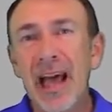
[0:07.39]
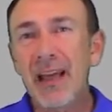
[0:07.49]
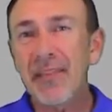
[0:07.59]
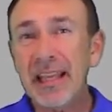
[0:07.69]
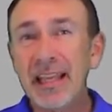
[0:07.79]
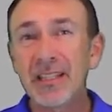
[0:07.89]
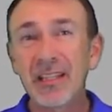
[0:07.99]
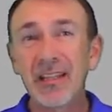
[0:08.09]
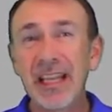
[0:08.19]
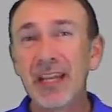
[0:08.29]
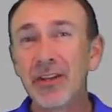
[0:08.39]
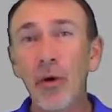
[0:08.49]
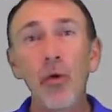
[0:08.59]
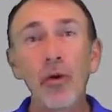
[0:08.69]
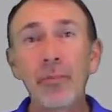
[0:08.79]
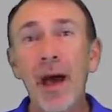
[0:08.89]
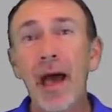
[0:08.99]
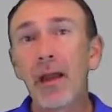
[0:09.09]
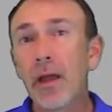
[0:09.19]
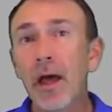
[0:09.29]
I think, is ignored
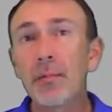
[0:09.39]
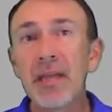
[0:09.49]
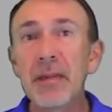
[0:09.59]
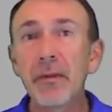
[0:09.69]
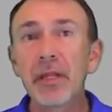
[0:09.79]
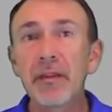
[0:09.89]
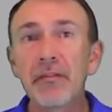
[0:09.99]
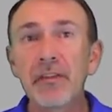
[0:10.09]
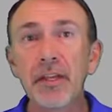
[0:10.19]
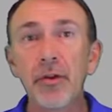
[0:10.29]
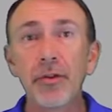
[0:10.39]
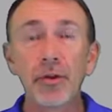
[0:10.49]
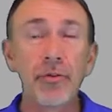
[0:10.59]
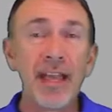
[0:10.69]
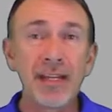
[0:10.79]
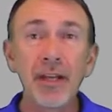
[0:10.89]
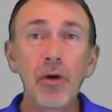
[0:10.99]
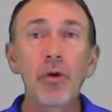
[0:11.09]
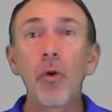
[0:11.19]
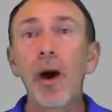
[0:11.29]
by a lot of people in the field or they
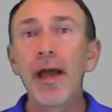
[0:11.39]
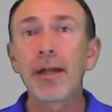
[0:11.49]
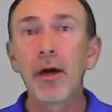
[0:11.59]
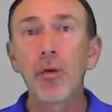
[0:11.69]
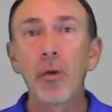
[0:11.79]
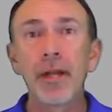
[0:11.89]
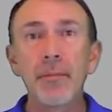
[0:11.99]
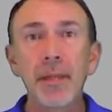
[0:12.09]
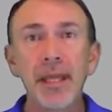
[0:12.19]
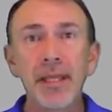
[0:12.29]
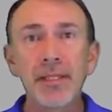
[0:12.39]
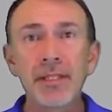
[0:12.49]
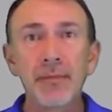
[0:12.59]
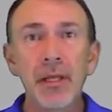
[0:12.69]
don't quite know what it means.